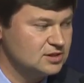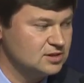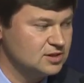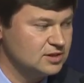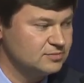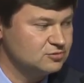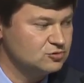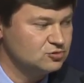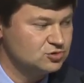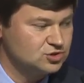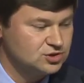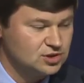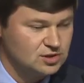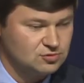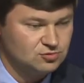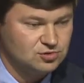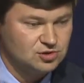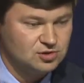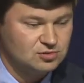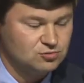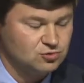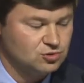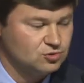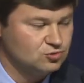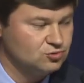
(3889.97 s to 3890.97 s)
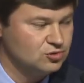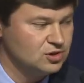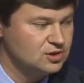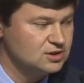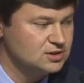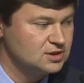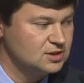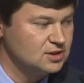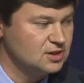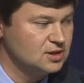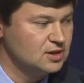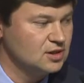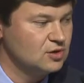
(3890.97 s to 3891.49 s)
discussion,
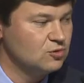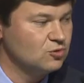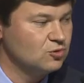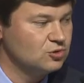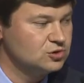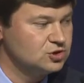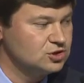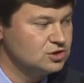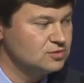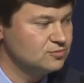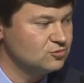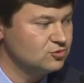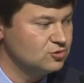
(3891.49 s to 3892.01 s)
and it was a